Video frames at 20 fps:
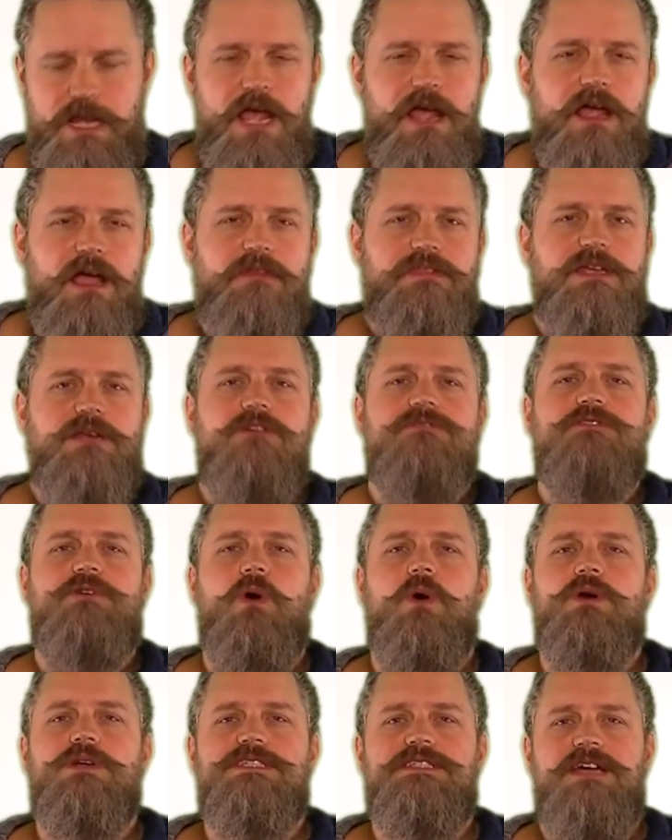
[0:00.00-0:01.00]
And then of
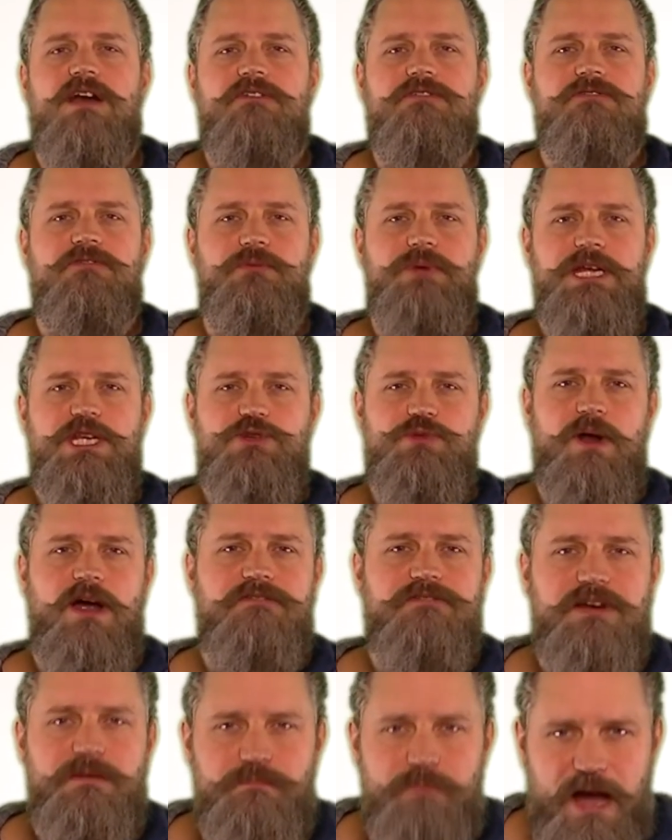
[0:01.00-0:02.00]
course there are free
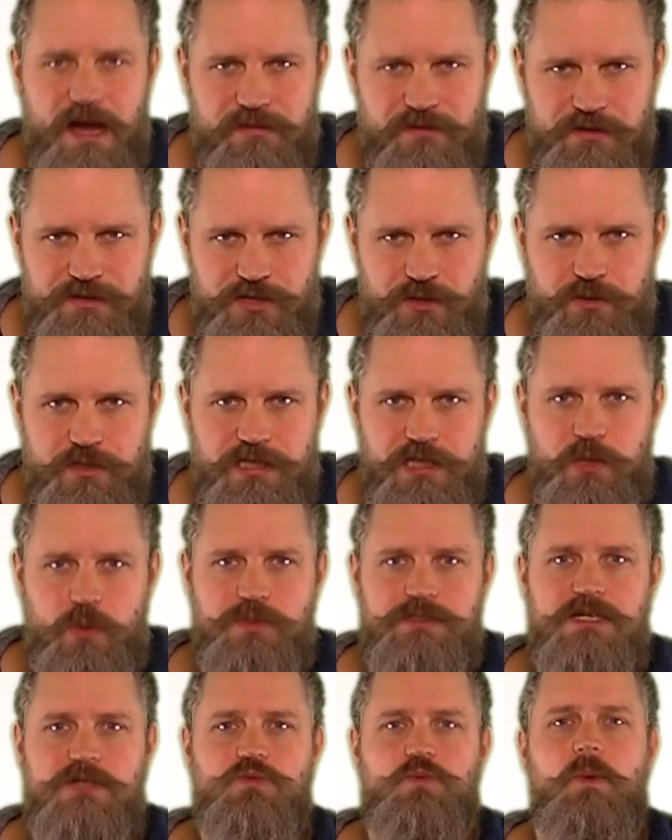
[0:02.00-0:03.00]
traffic methods you can
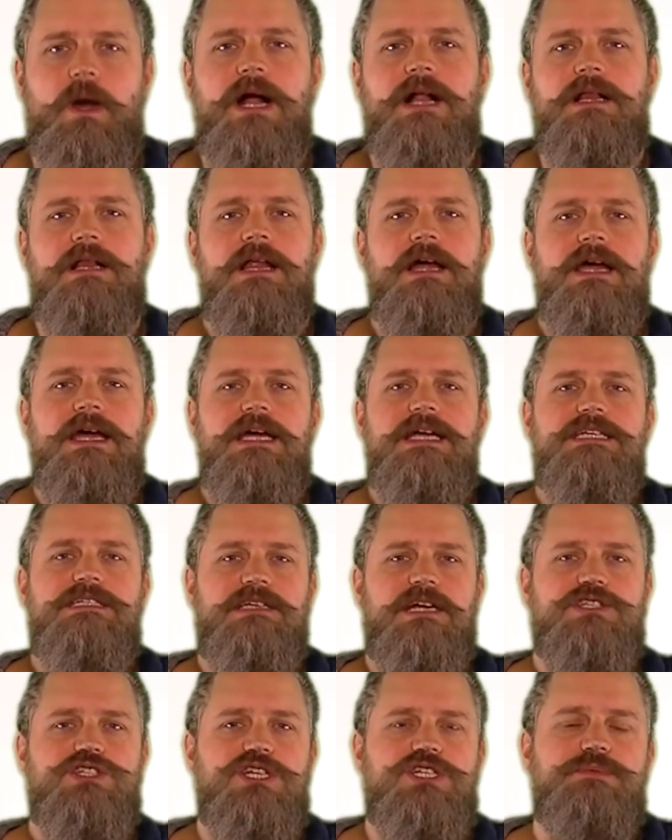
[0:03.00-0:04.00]
use as well,
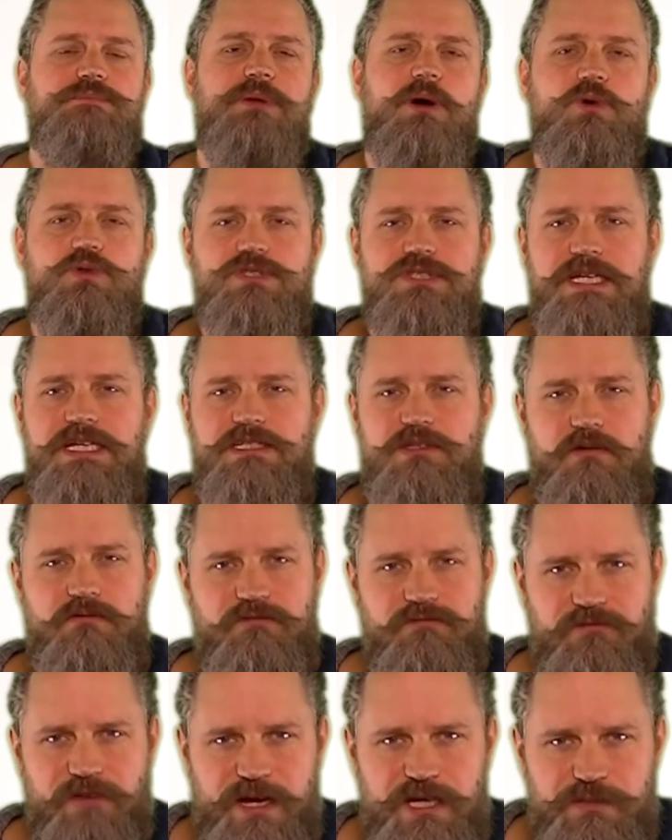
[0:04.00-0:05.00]
such as postings on
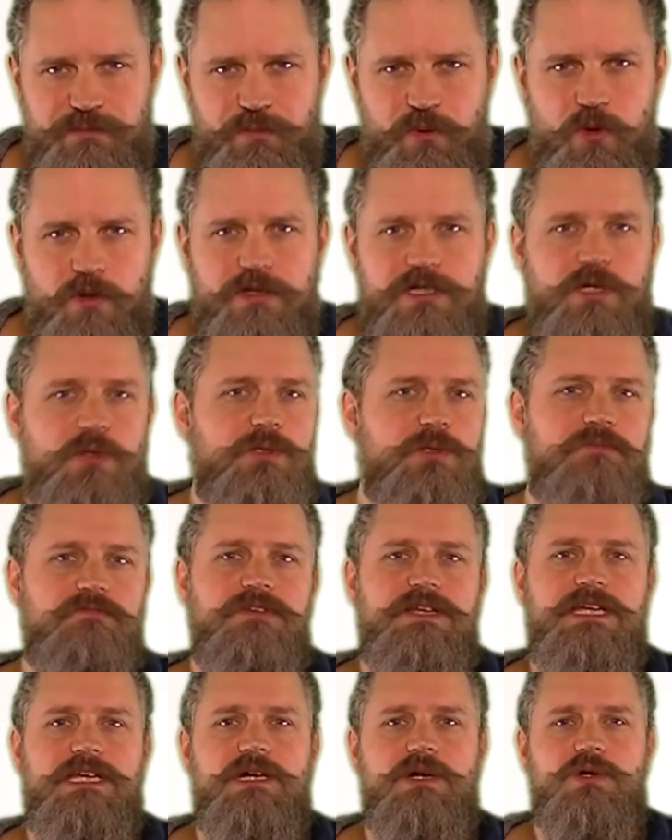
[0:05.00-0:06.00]
Facebook, YouTube
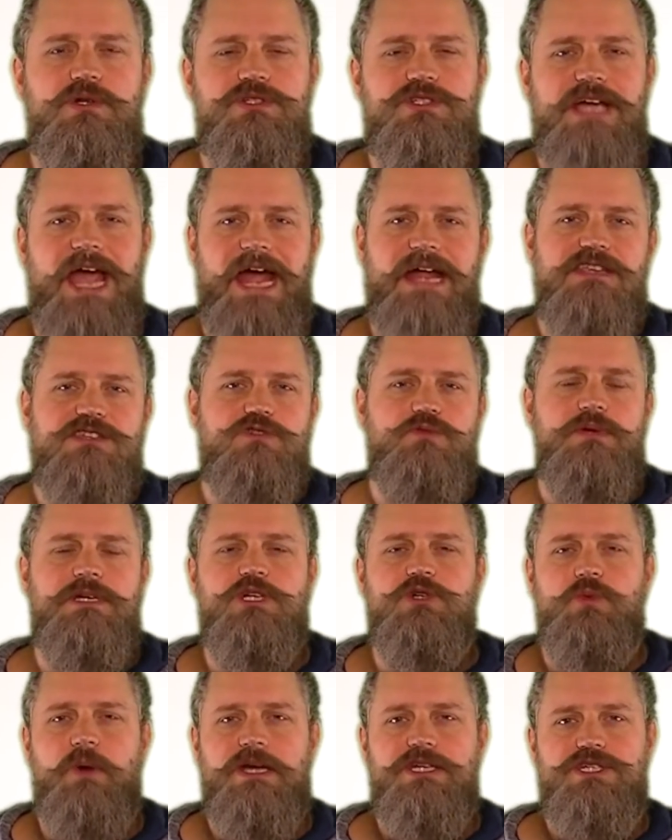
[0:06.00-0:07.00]
videos, answering
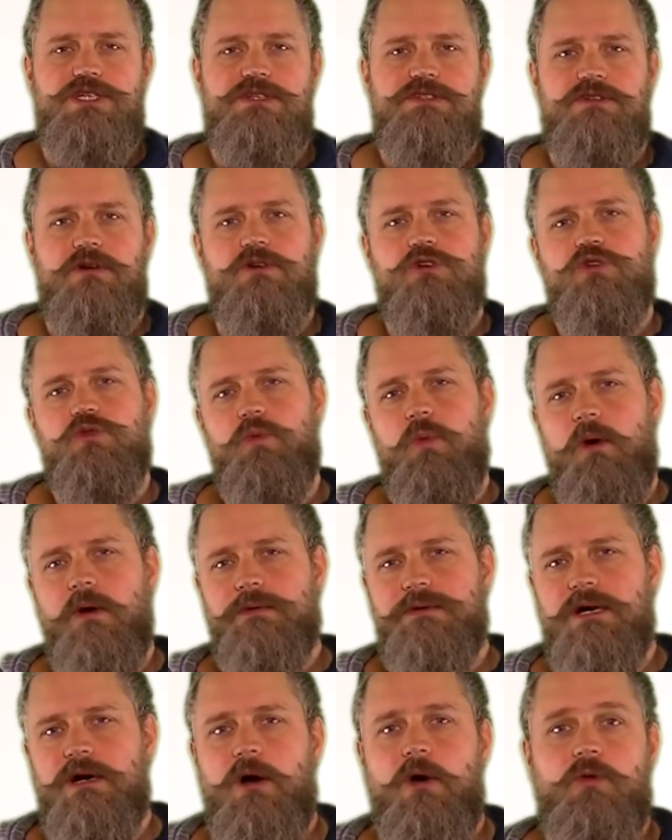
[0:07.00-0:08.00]
questions on
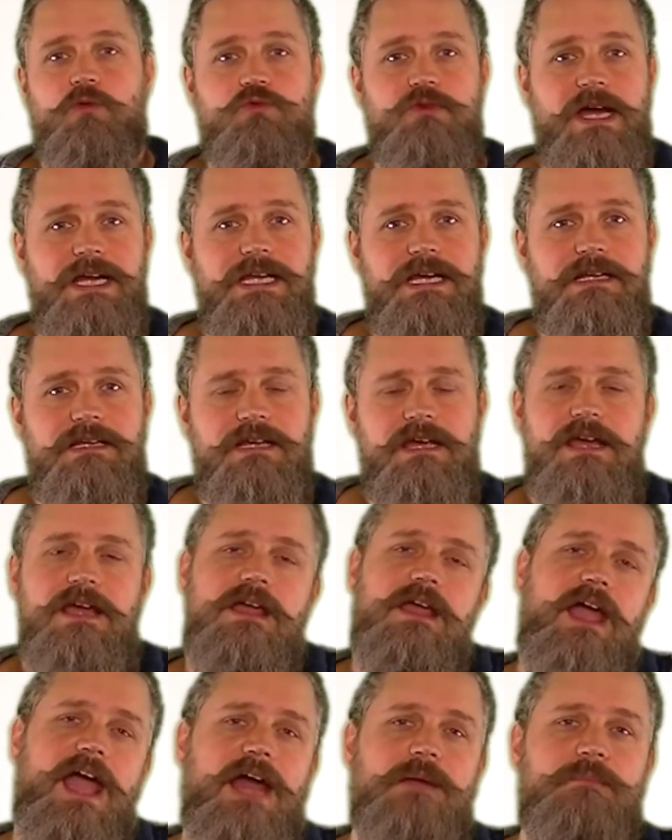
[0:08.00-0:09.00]
Quora or Reddit,
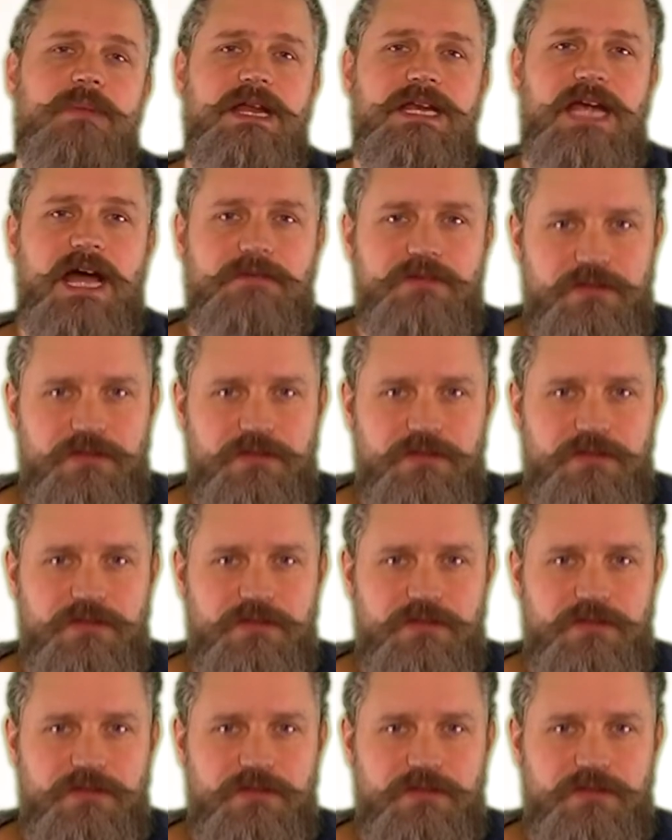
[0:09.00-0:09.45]
and many other